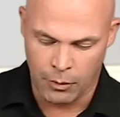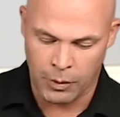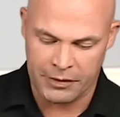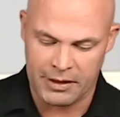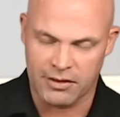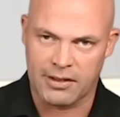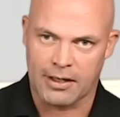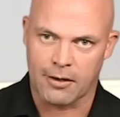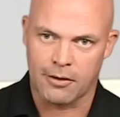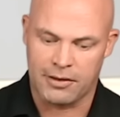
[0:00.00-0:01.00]
With these
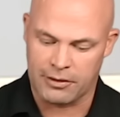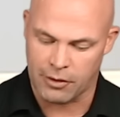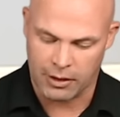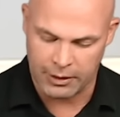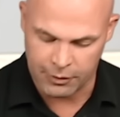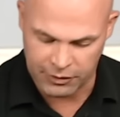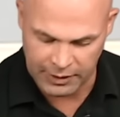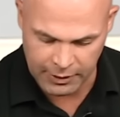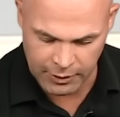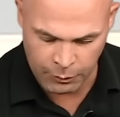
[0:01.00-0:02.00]
stickers, these are a clear
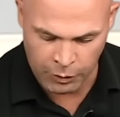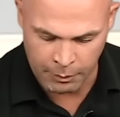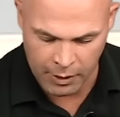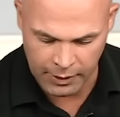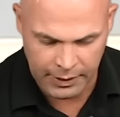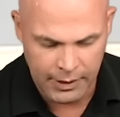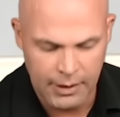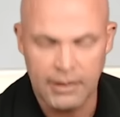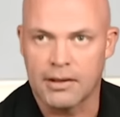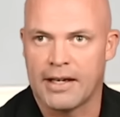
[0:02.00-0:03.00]
sticker that will mark,
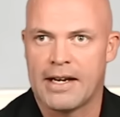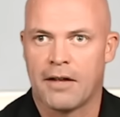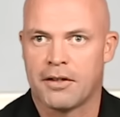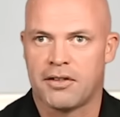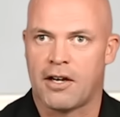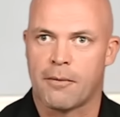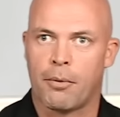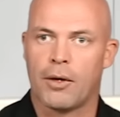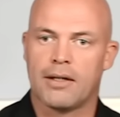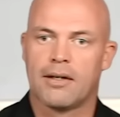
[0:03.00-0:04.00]
lay down the center
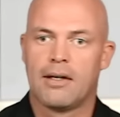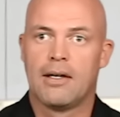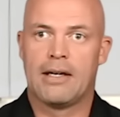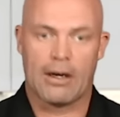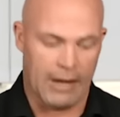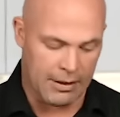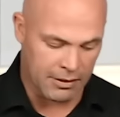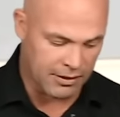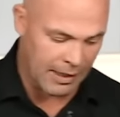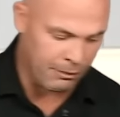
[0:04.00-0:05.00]
point. Now again,
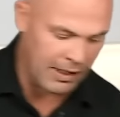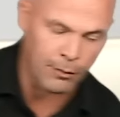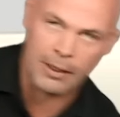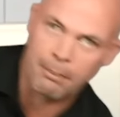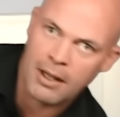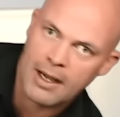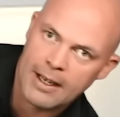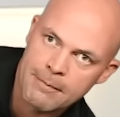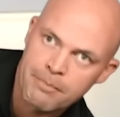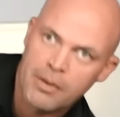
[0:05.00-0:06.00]
the same thing would
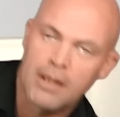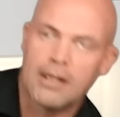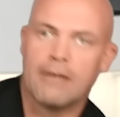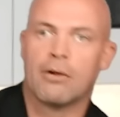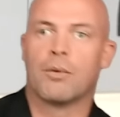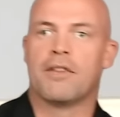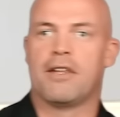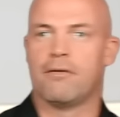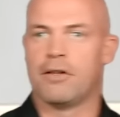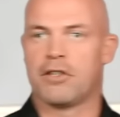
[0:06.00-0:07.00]
apply even with
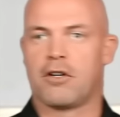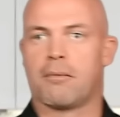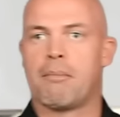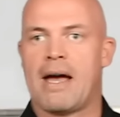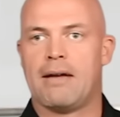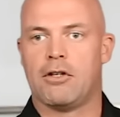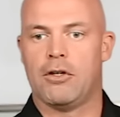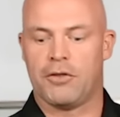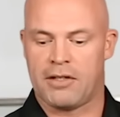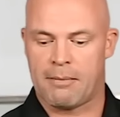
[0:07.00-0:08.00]
the Invisicook mat,
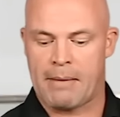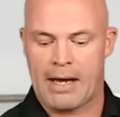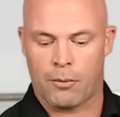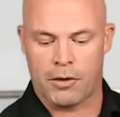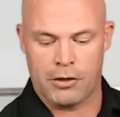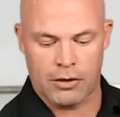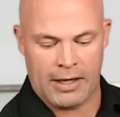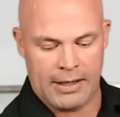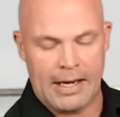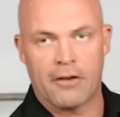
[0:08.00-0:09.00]
using the mat when you're
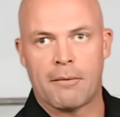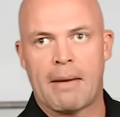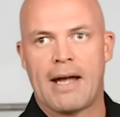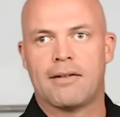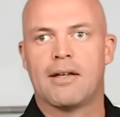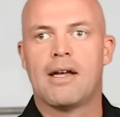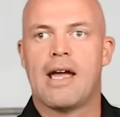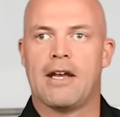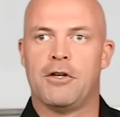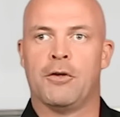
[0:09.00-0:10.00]
laying down the mat
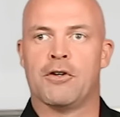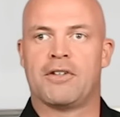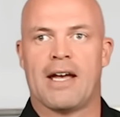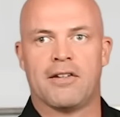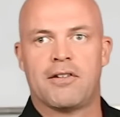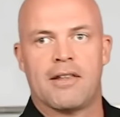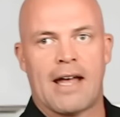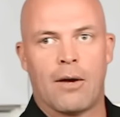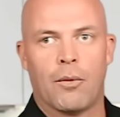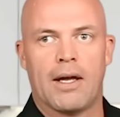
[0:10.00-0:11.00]
and doing your test in
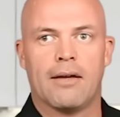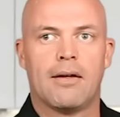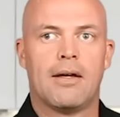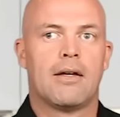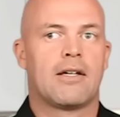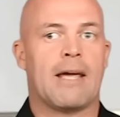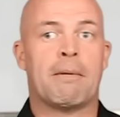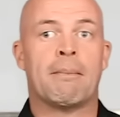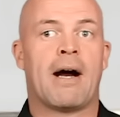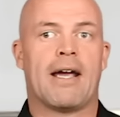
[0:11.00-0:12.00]
that way.
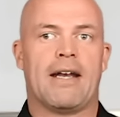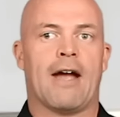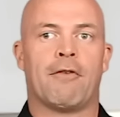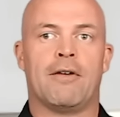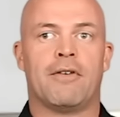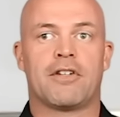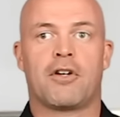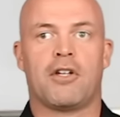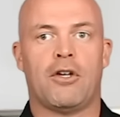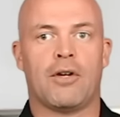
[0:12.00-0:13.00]
Keep in mind, every
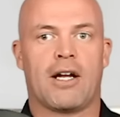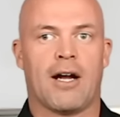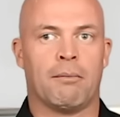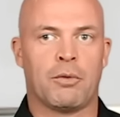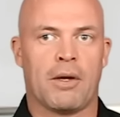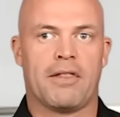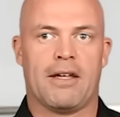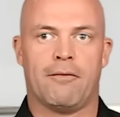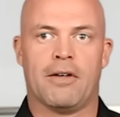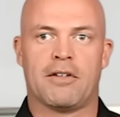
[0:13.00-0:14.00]
Invisicook unit comes with
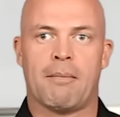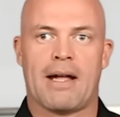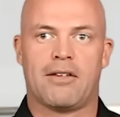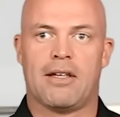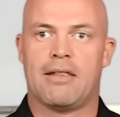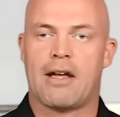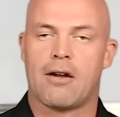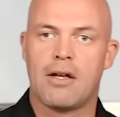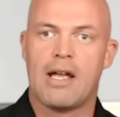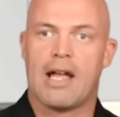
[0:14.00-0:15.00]
the Invisimats in
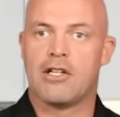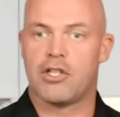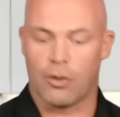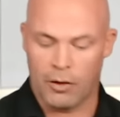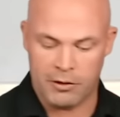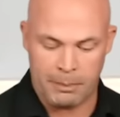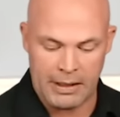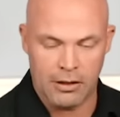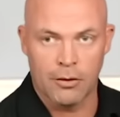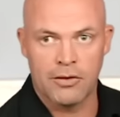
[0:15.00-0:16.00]
there and should always
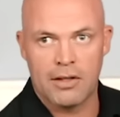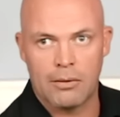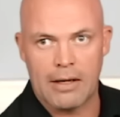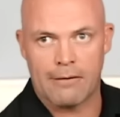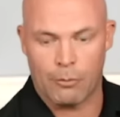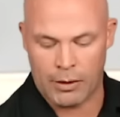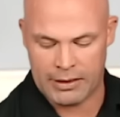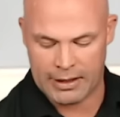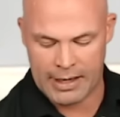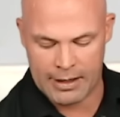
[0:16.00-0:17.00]
be used
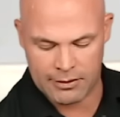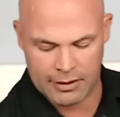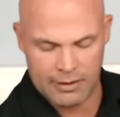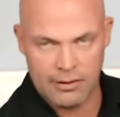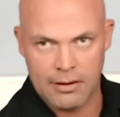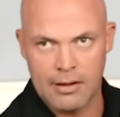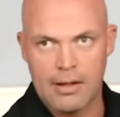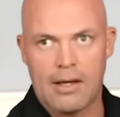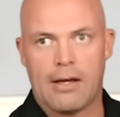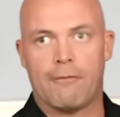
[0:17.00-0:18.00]
when the case is,
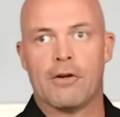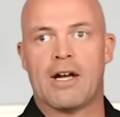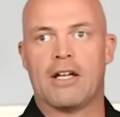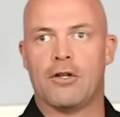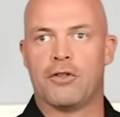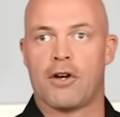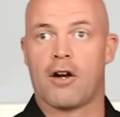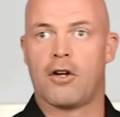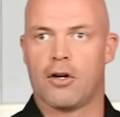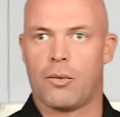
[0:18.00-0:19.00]
if you're not using
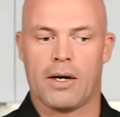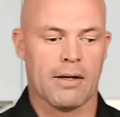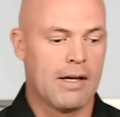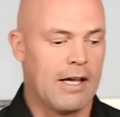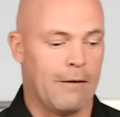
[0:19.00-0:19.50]
our cookware.